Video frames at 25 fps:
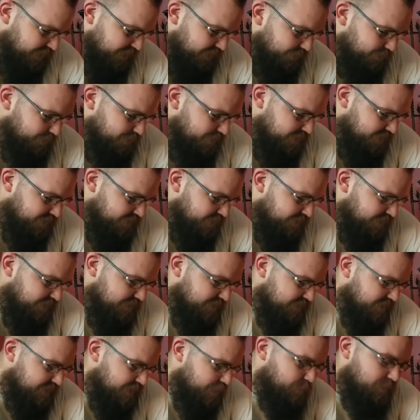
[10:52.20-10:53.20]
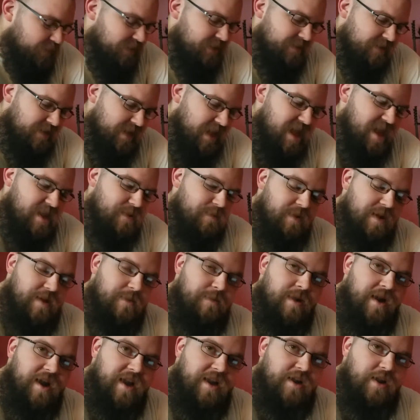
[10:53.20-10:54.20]
because it would take my
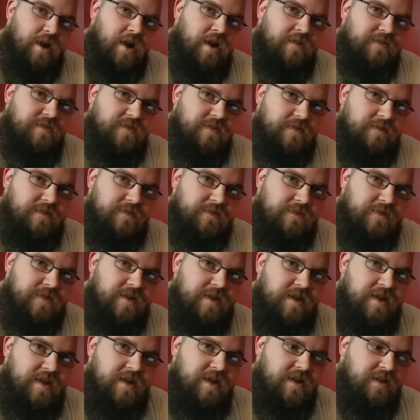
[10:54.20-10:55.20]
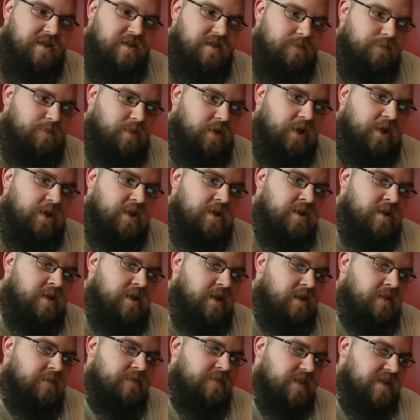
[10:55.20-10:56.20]
mind off of the burden
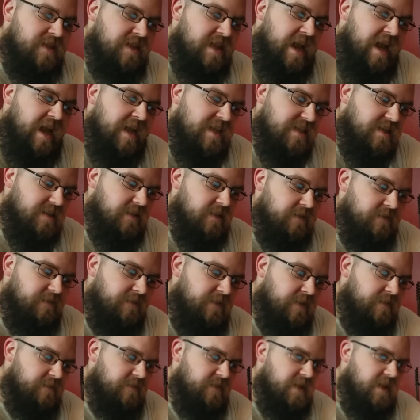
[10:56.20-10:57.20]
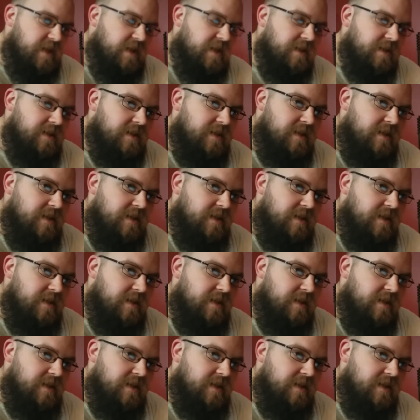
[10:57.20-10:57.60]
of the task of the 50